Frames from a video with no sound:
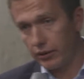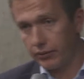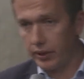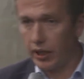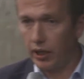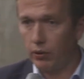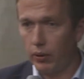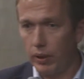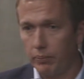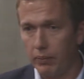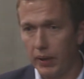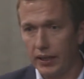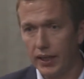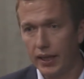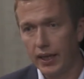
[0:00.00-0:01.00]
of the
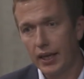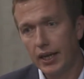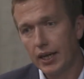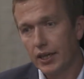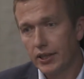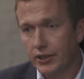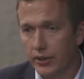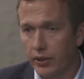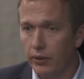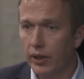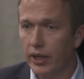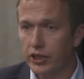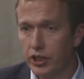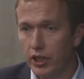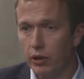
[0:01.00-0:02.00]
equipment. So
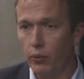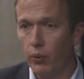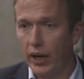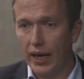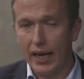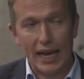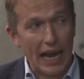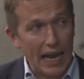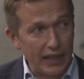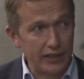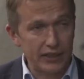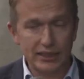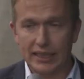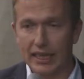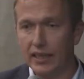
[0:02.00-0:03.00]
actually we can
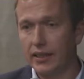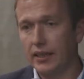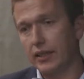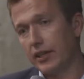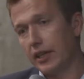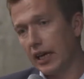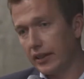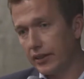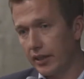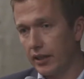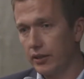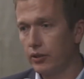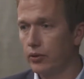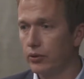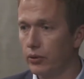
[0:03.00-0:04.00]
send the data
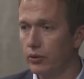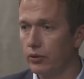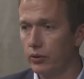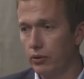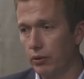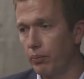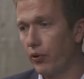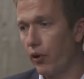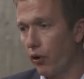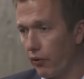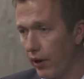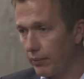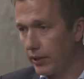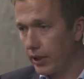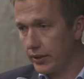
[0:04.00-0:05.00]
to
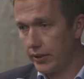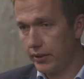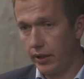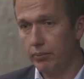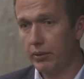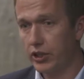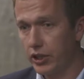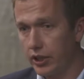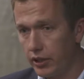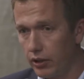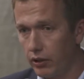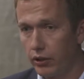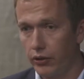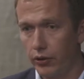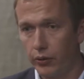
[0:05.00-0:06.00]
program the machine
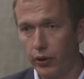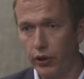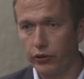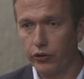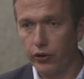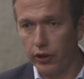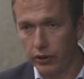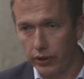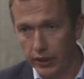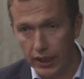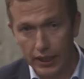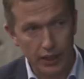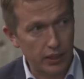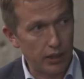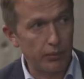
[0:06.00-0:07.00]
or to control
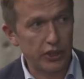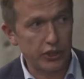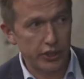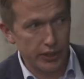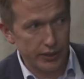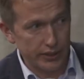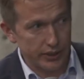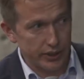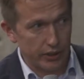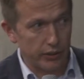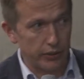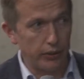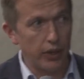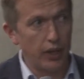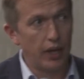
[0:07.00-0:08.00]
the machine.
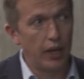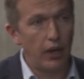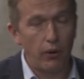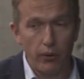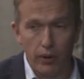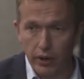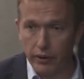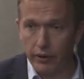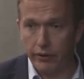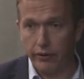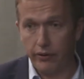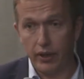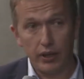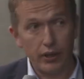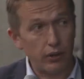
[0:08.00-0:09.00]
So we are
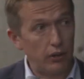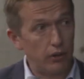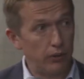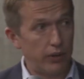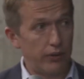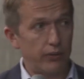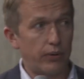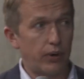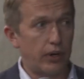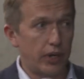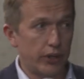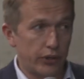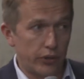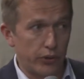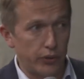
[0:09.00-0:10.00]
really looking
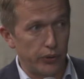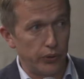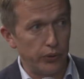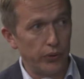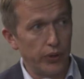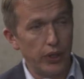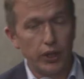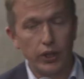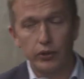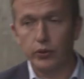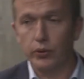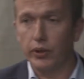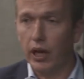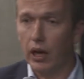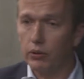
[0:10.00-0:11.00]
forward to
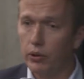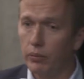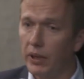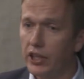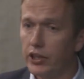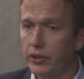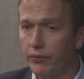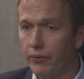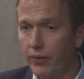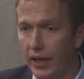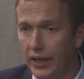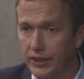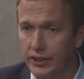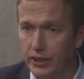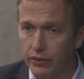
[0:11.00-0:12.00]
the automation
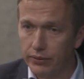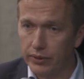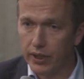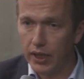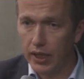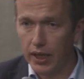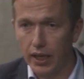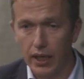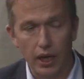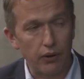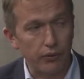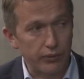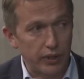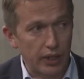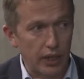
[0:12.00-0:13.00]
phase of the
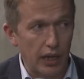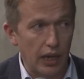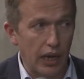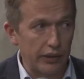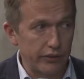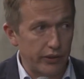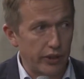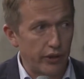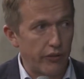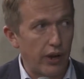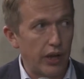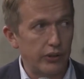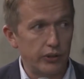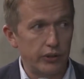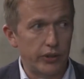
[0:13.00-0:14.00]

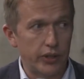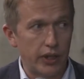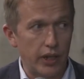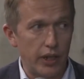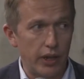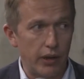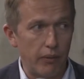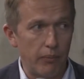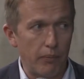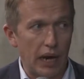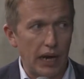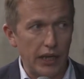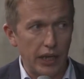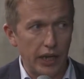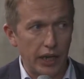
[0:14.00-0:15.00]
underground
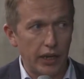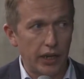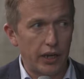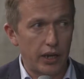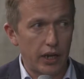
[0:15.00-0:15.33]
mining